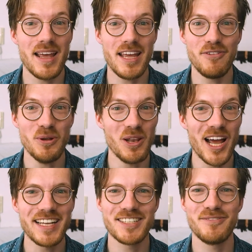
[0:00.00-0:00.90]
If you
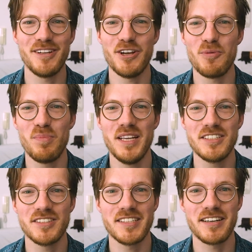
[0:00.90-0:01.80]
like this video, please
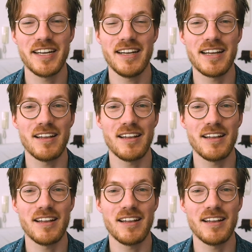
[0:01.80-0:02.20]
consider hitting that